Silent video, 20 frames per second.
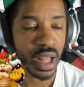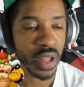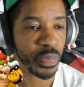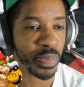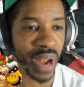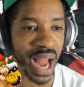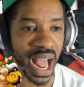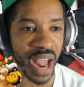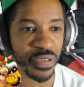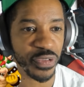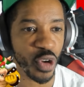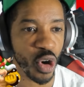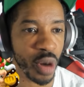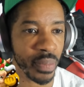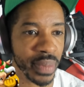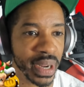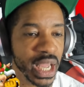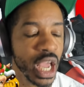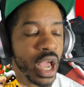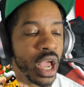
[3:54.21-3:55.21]

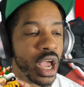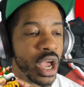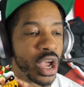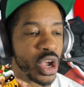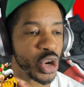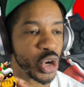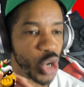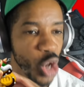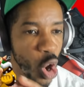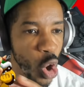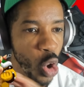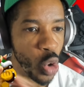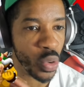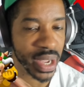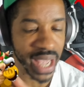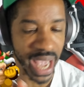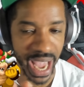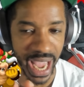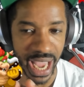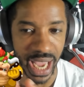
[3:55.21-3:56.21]
Platforming, no
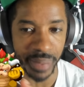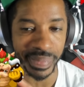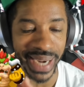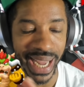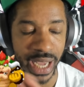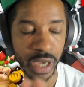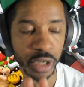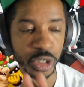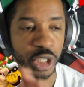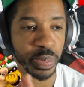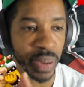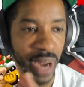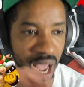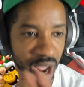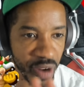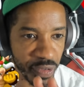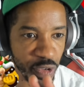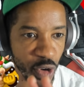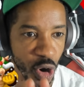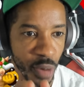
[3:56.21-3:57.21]
game nails
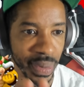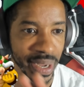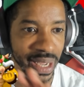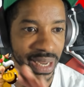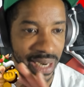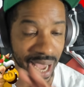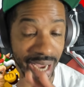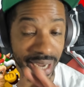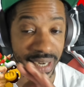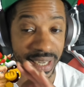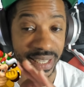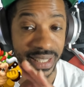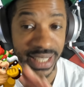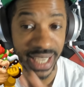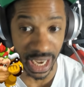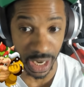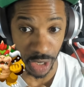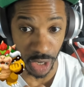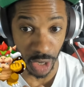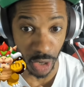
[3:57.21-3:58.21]
platforming like
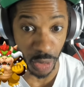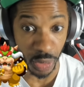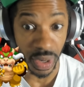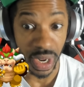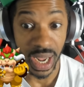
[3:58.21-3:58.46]
Nintendo.